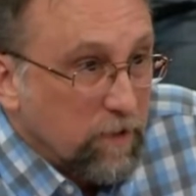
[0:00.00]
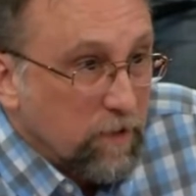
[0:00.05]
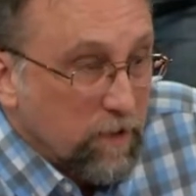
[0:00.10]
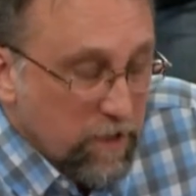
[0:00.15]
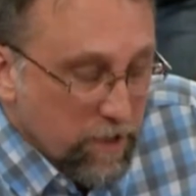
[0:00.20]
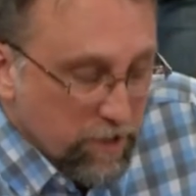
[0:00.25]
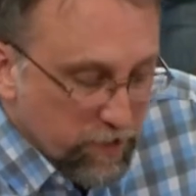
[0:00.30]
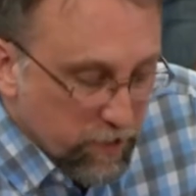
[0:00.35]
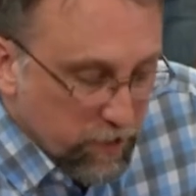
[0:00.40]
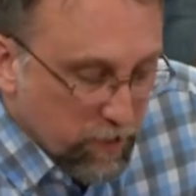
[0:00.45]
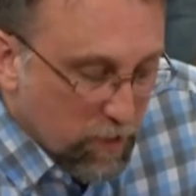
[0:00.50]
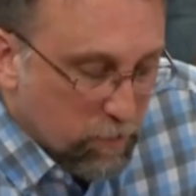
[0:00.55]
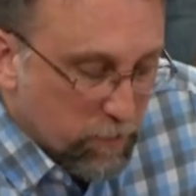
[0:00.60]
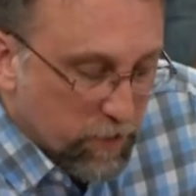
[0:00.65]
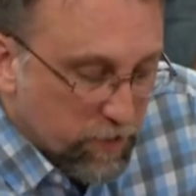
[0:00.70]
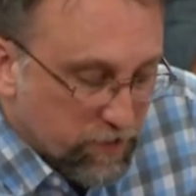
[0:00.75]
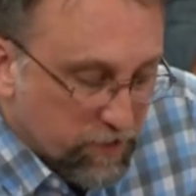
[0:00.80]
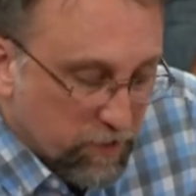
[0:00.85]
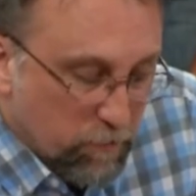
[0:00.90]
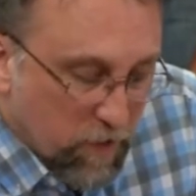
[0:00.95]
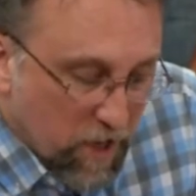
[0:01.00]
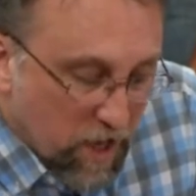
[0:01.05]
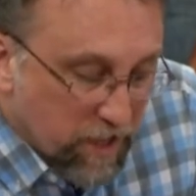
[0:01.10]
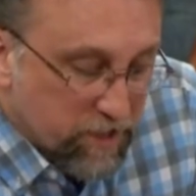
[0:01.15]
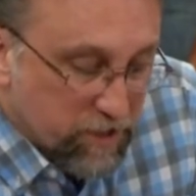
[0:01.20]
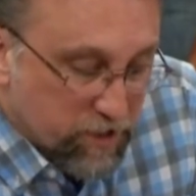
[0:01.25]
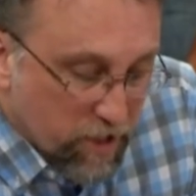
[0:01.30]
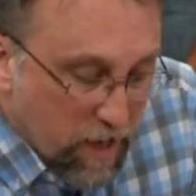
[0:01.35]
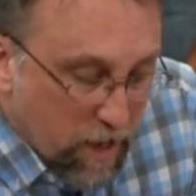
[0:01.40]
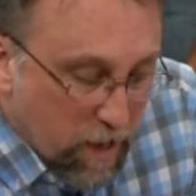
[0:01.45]
The numbers in my
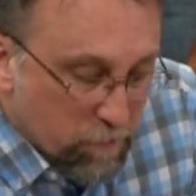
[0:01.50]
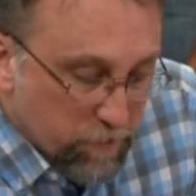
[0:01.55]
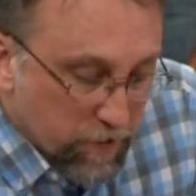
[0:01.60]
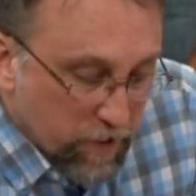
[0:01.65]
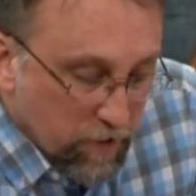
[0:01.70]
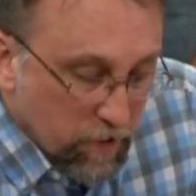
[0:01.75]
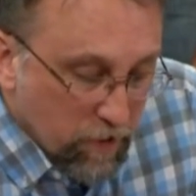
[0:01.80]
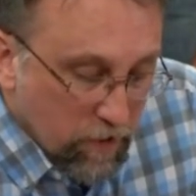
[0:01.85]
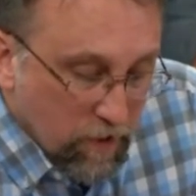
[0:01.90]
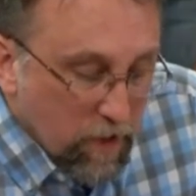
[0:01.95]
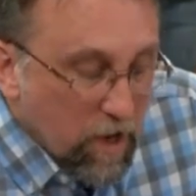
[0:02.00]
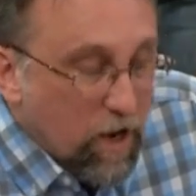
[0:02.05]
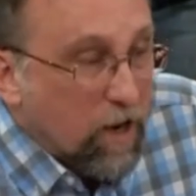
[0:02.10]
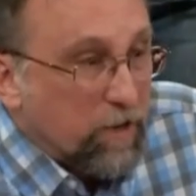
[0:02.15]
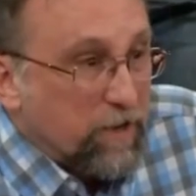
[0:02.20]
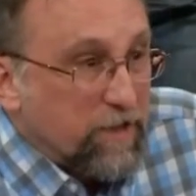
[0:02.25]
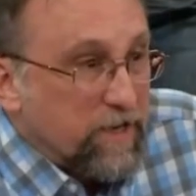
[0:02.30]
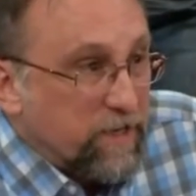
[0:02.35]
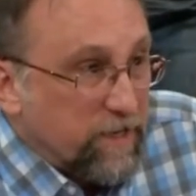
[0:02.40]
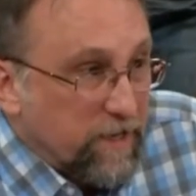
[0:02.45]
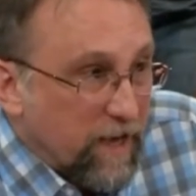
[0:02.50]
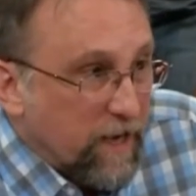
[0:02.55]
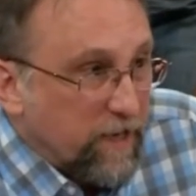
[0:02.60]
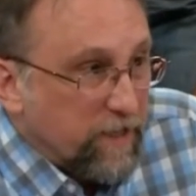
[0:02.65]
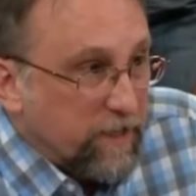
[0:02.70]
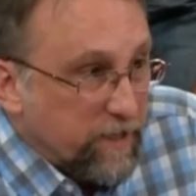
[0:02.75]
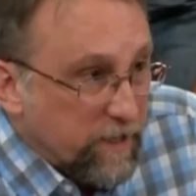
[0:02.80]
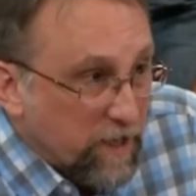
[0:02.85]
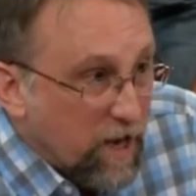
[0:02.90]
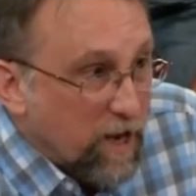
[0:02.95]
shop are that
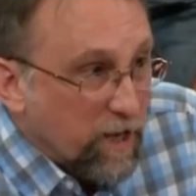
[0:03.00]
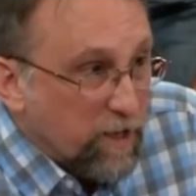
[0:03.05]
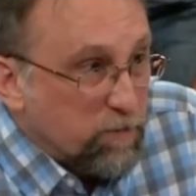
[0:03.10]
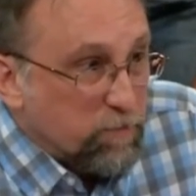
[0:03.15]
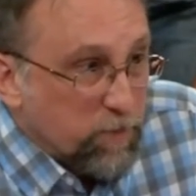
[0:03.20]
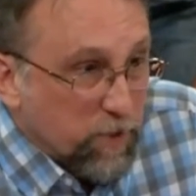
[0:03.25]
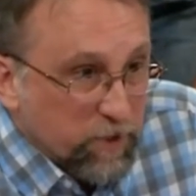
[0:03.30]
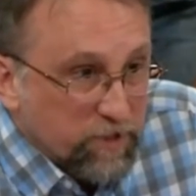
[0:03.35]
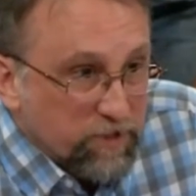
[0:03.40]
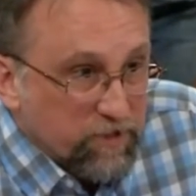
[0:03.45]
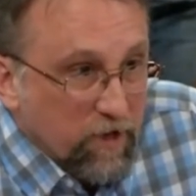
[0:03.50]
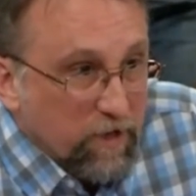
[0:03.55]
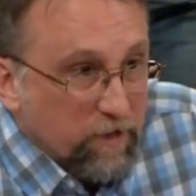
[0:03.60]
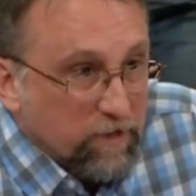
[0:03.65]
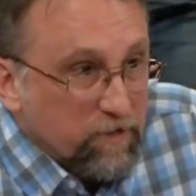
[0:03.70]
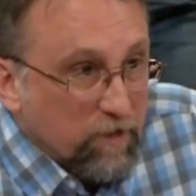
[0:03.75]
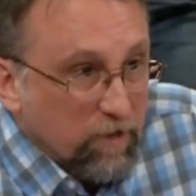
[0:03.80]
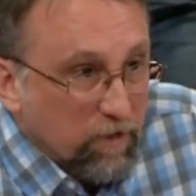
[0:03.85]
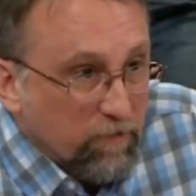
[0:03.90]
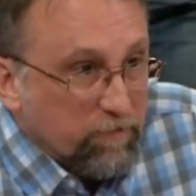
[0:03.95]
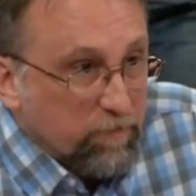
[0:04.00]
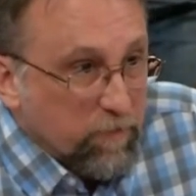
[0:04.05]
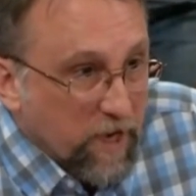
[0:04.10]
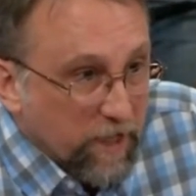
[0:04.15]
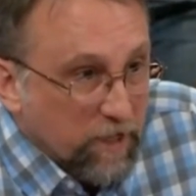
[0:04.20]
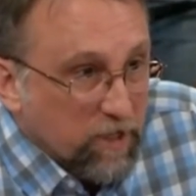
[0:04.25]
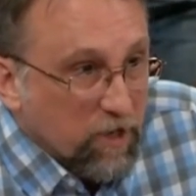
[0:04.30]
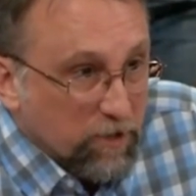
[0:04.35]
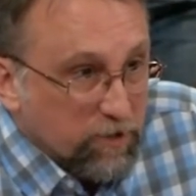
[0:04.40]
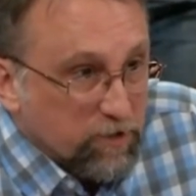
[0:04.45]
99% of my
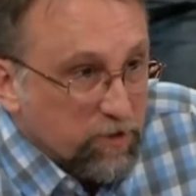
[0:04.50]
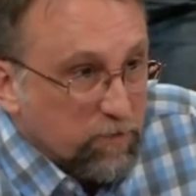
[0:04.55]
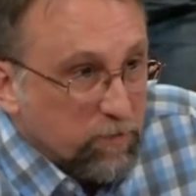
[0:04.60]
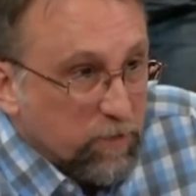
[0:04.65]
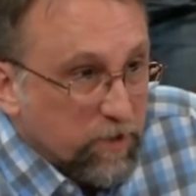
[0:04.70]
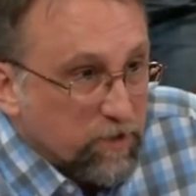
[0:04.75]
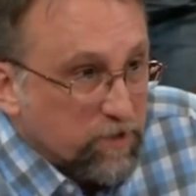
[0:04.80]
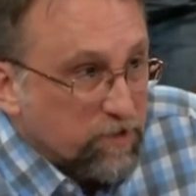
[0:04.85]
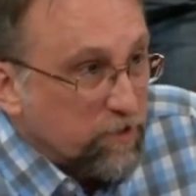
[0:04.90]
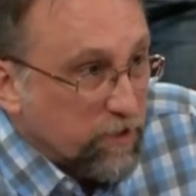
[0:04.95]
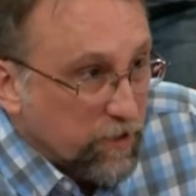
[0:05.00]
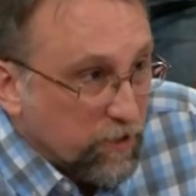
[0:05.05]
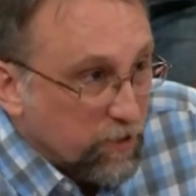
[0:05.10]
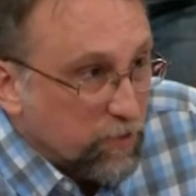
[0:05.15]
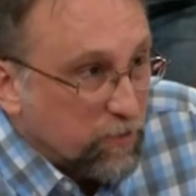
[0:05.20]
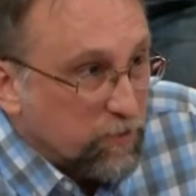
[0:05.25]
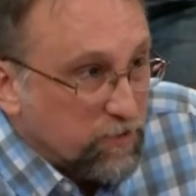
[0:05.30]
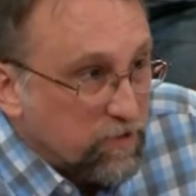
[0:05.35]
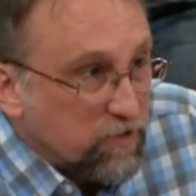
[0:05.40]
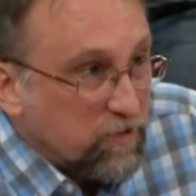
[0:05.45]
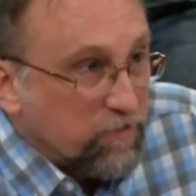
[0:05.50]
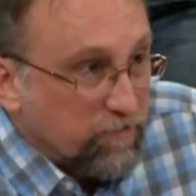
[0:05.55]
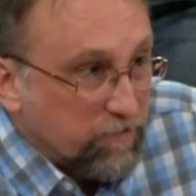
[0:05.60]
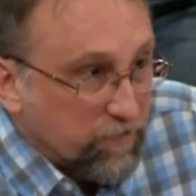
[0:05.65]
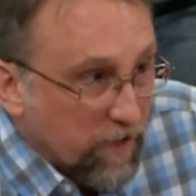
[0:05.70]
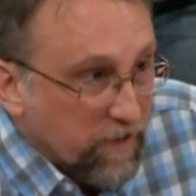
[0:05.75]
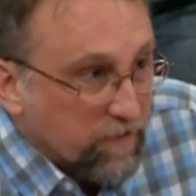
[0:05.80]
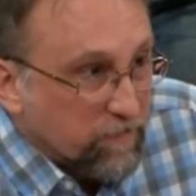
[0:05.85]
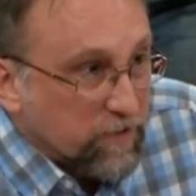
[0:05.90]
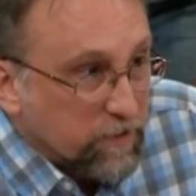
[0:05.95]
customers use
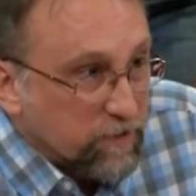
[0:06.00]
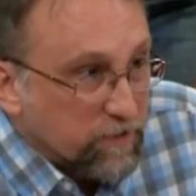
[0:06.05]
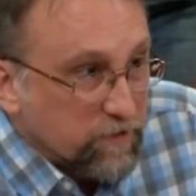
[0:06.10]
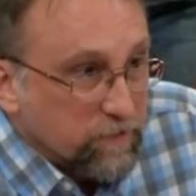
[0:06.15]
flavors.